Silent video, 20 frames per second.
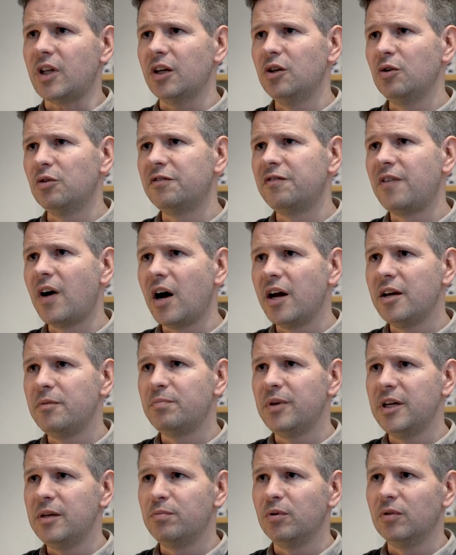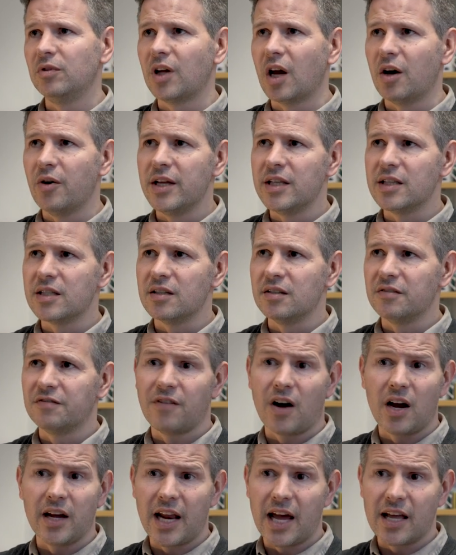You'll find people go into
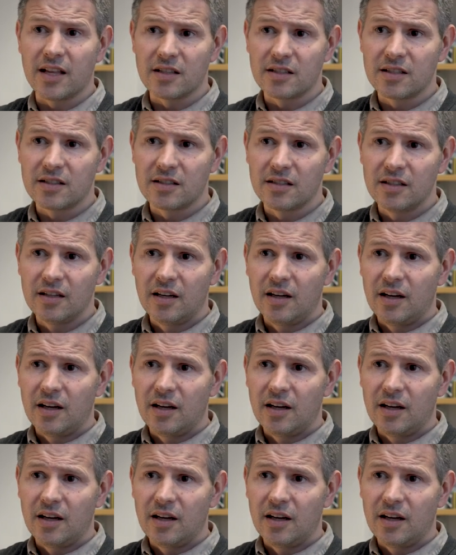finance